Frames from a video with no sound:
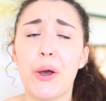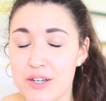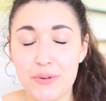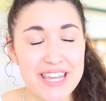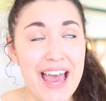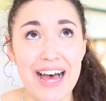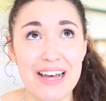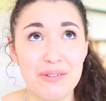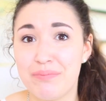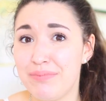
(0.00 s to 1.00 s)
So
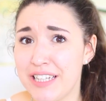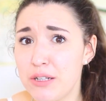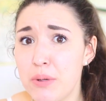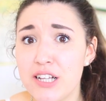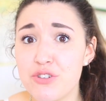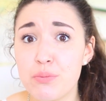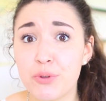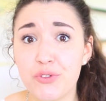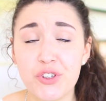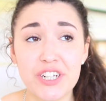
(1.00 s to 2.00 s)
yeah, nail polish
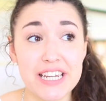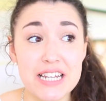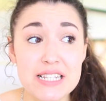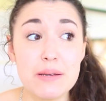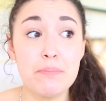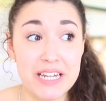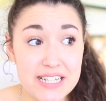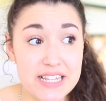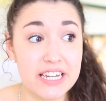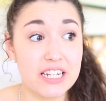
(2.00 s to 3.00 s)
remover is
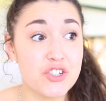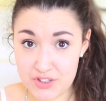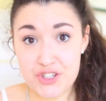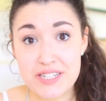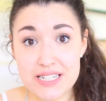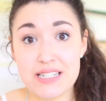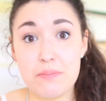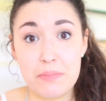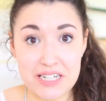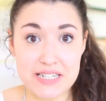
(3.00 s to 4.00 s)
amazing. Just as
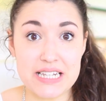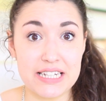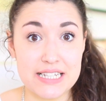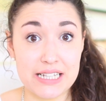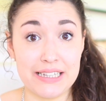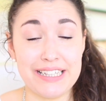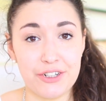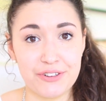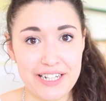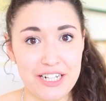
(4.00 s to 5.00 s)
amazing as
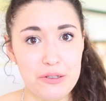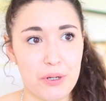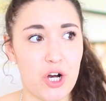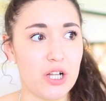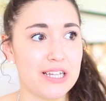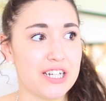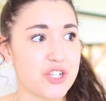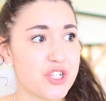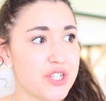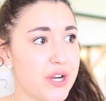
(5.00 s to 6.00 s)
clear nail
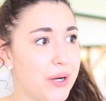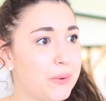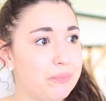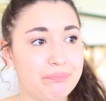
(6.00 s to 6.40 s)
polish. So